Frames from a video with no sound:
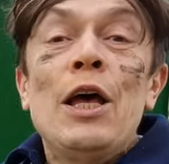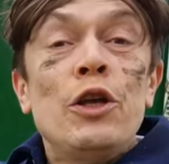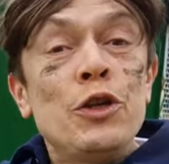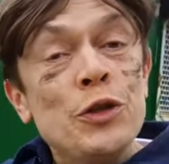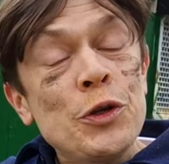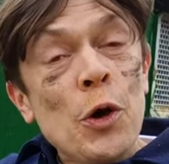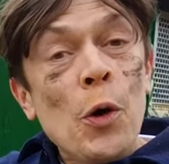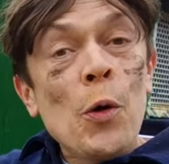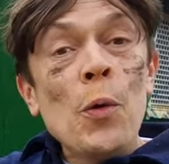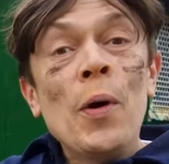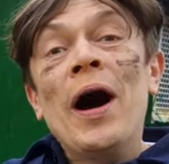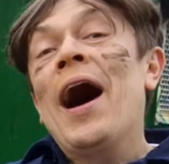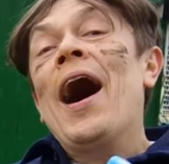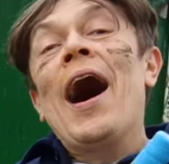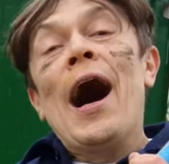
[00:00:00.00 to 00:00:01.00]
So
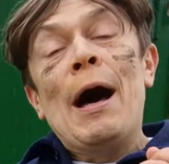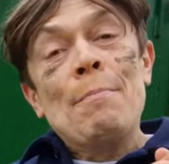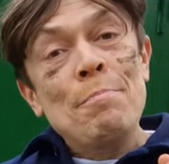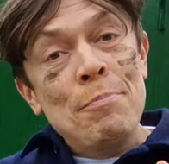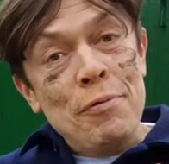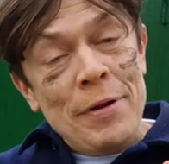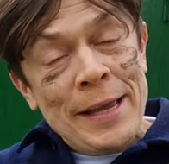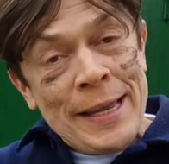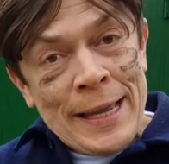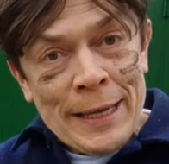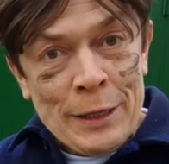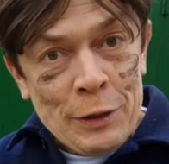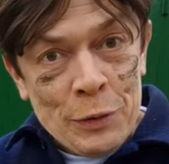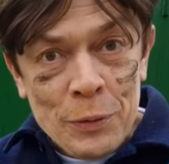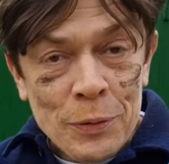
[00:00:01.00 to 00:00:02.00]
I'm
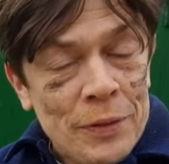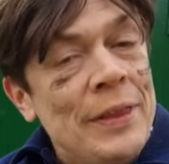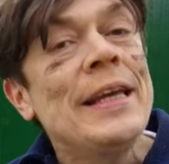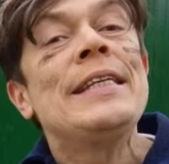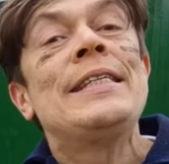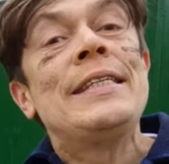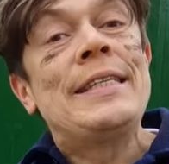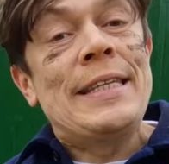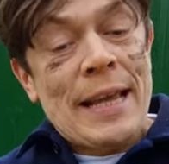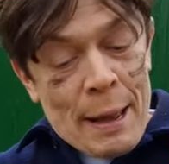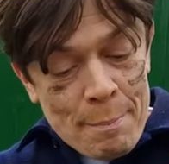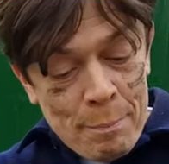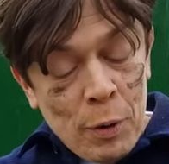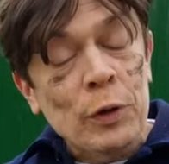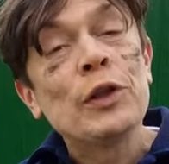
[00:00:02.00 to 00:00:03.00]
bringing you this uh,
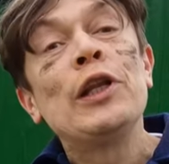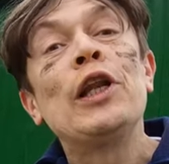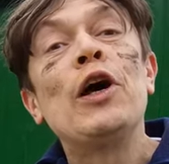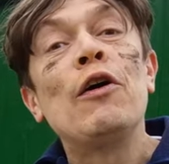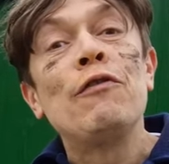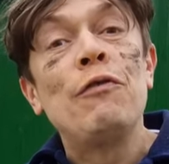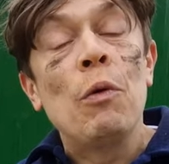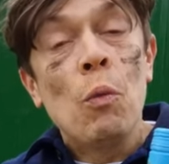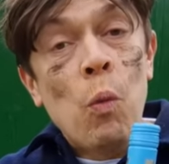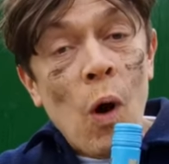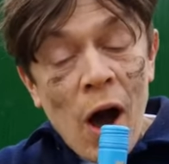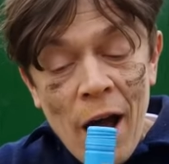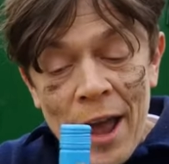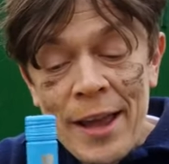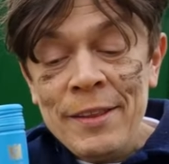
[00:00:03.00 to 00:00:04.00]
bottle of
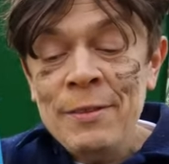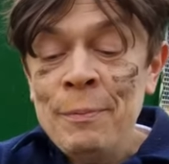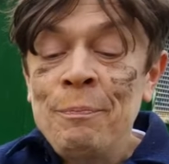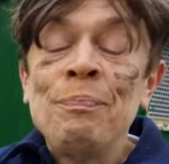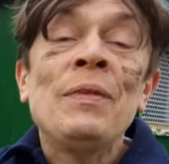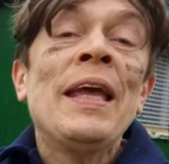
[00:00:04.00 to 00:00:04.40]
wine.